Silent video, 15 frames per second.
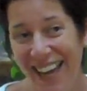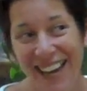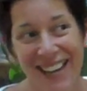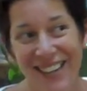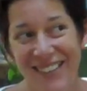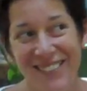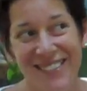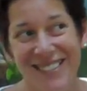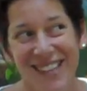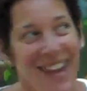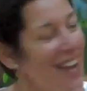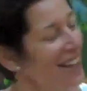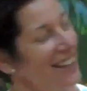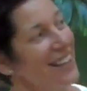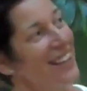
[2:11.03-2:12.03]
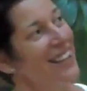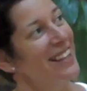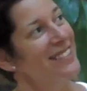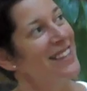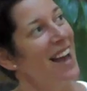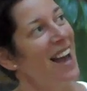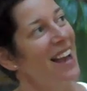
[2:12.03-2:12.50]
And he was like,
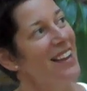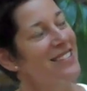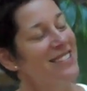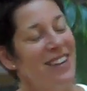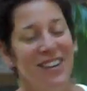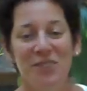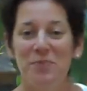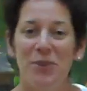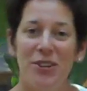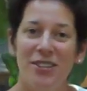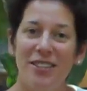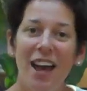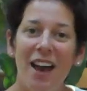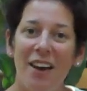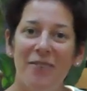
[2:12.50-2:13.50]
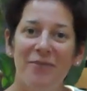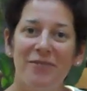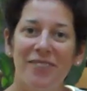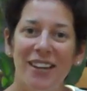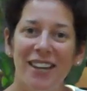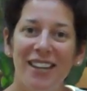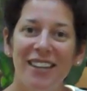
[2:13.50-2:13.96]
his eyes kind of perked up,
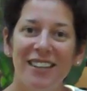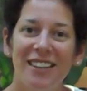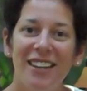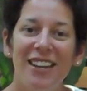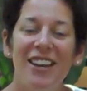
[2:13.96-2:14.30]
right?